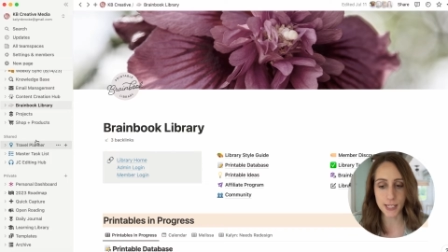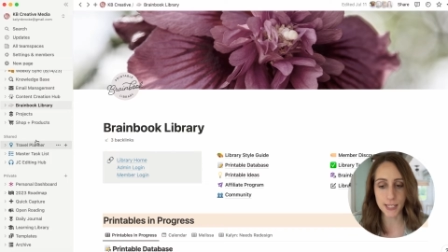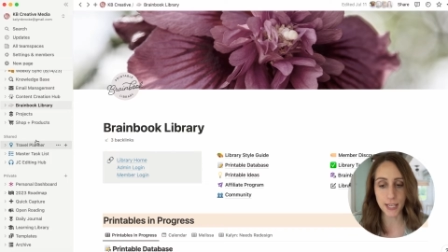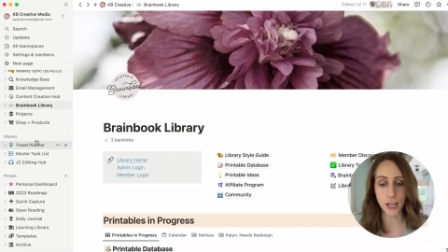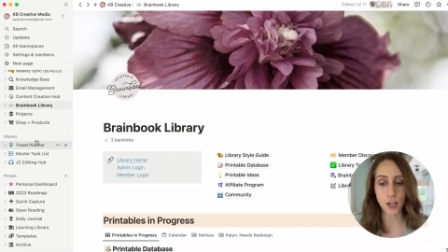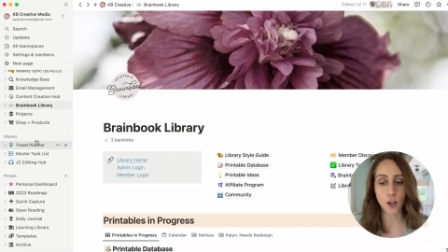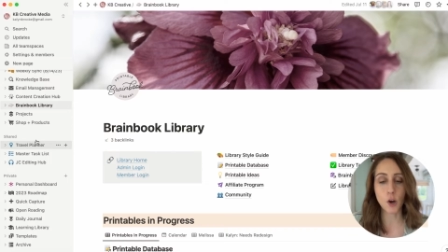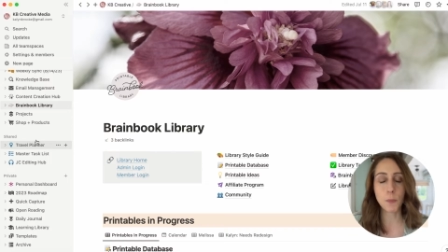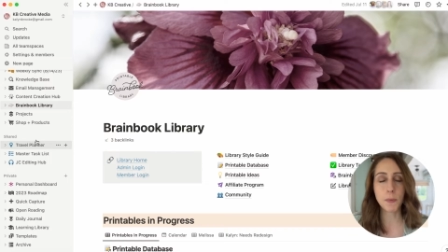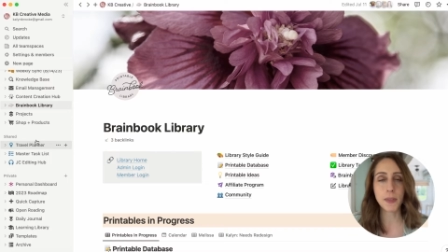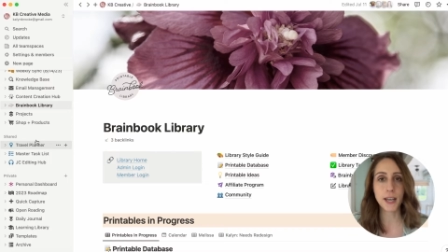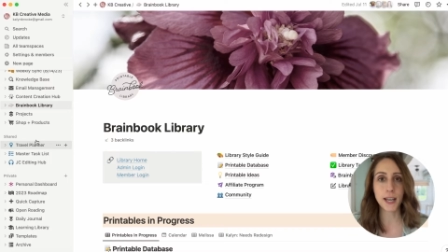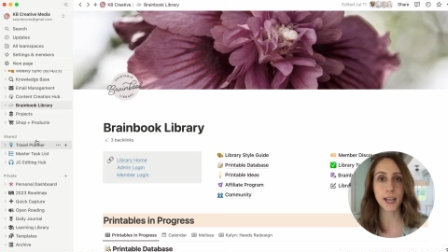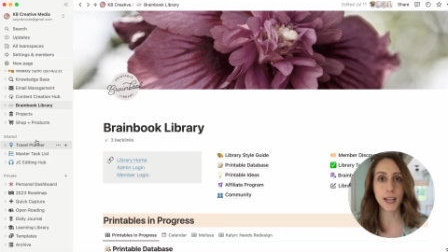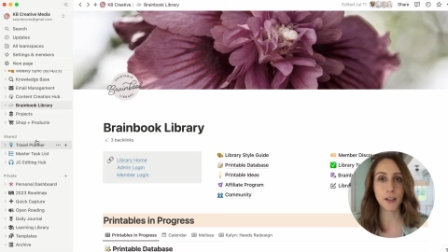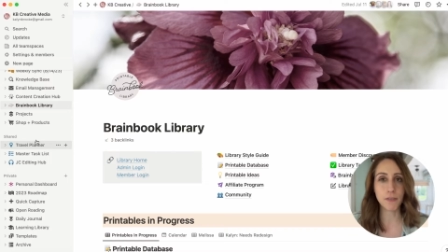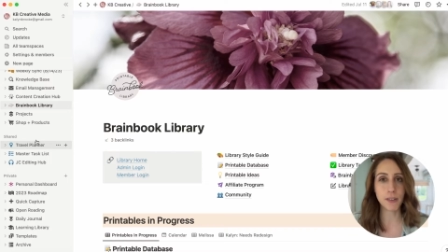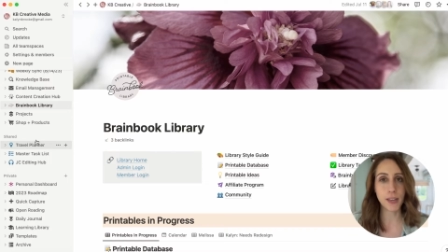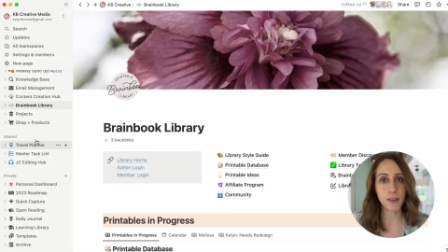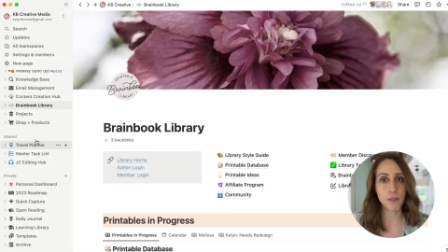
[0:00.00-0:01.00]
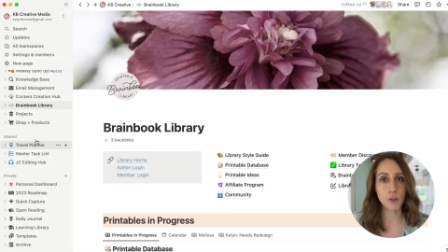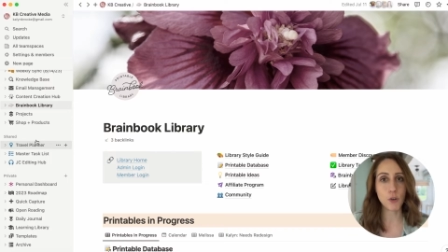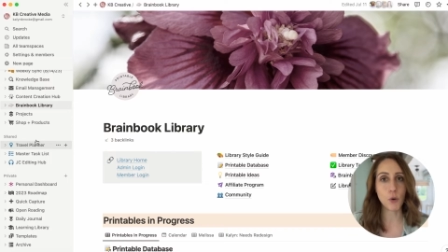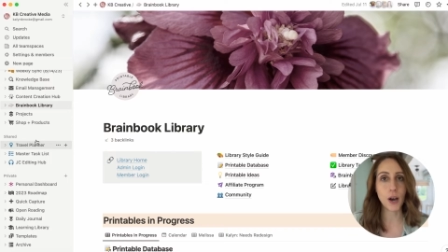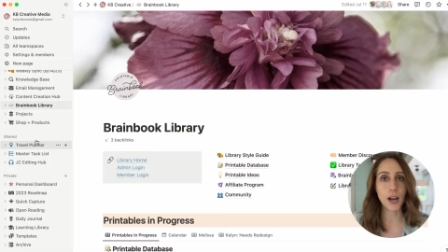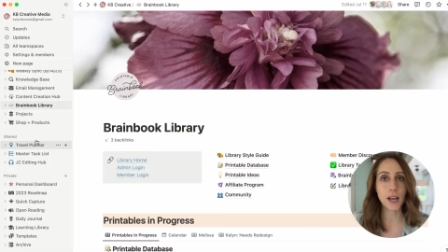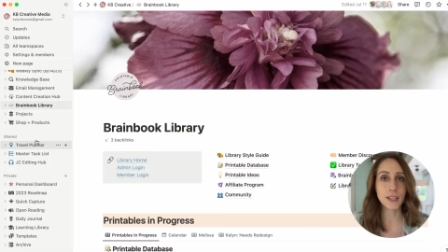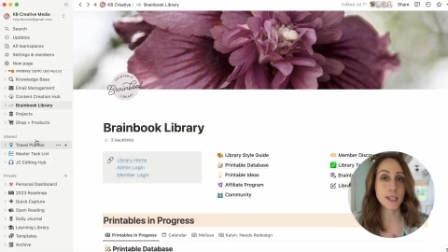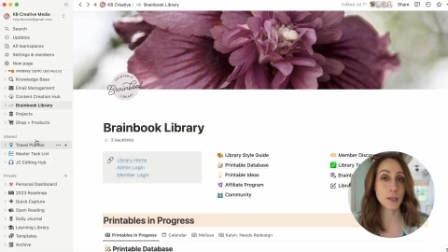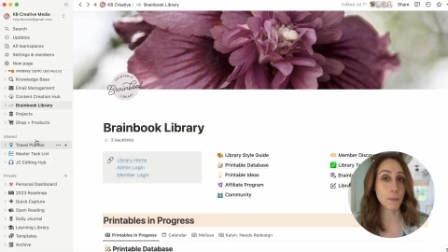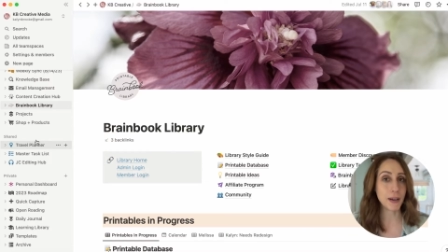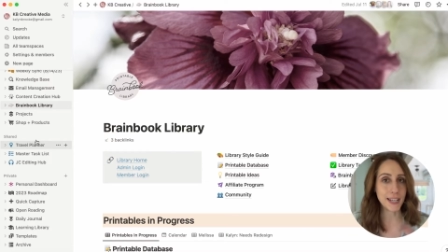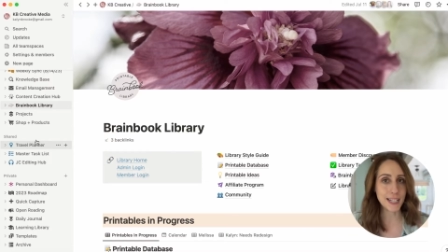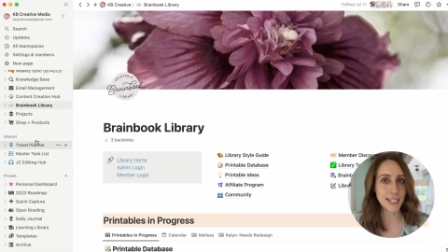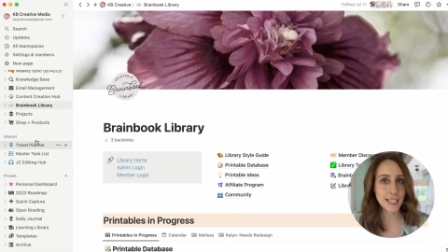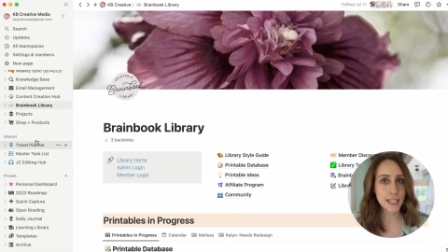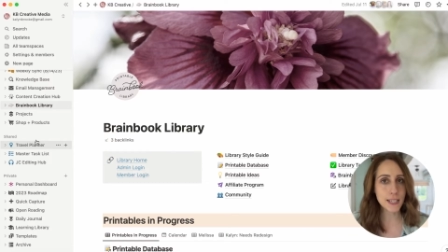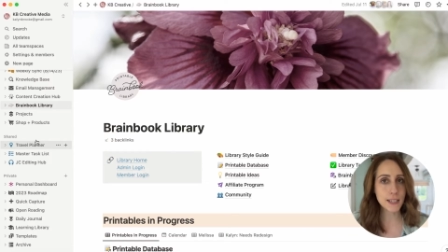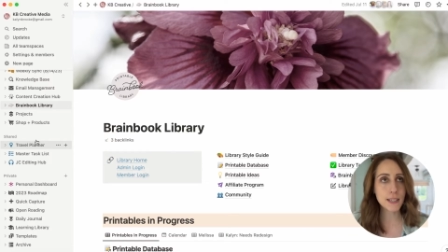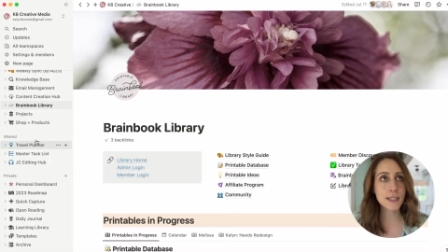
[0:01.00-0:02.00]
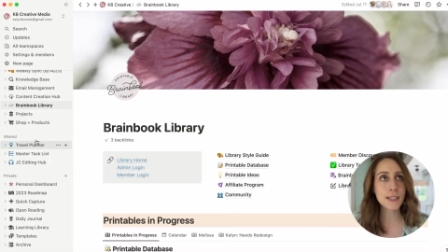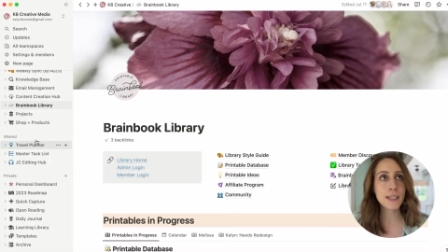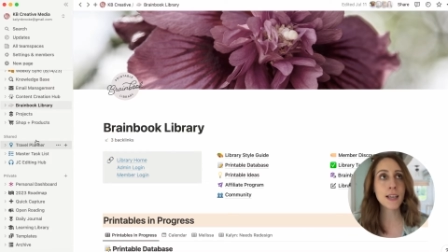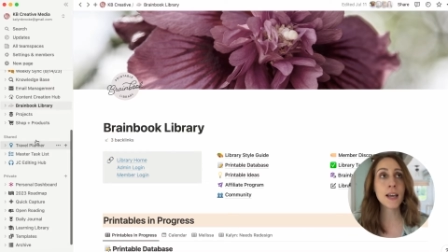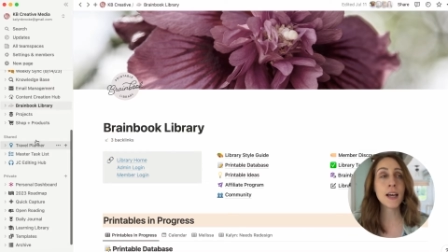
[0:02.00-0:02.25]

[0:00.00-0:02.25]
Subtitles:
And I hope that kind of gave you some ideas.